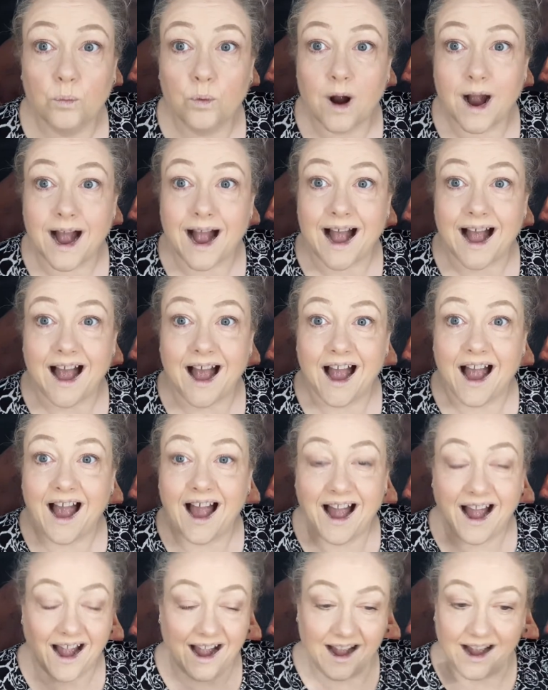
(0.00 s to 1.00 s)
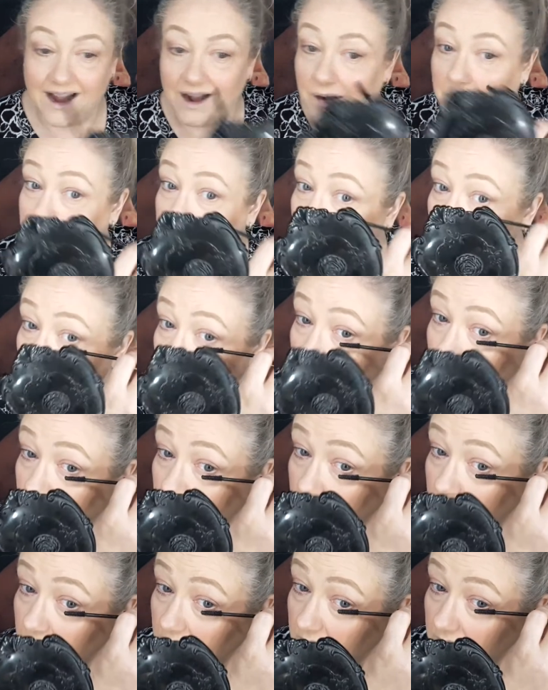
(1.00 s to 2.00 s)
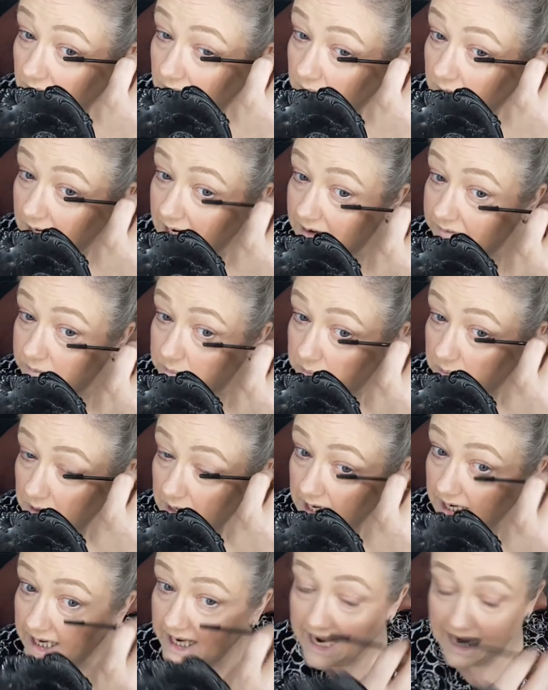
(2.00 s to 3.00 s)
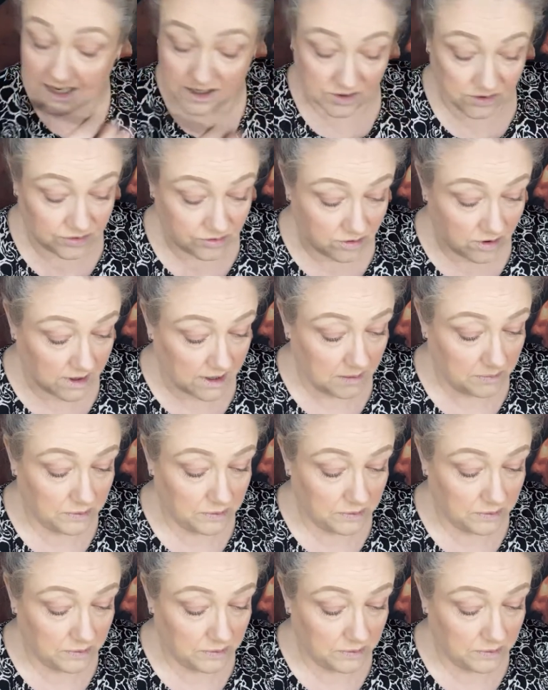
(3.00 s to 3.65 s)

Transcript: Wow. Now I haven't put any extra on.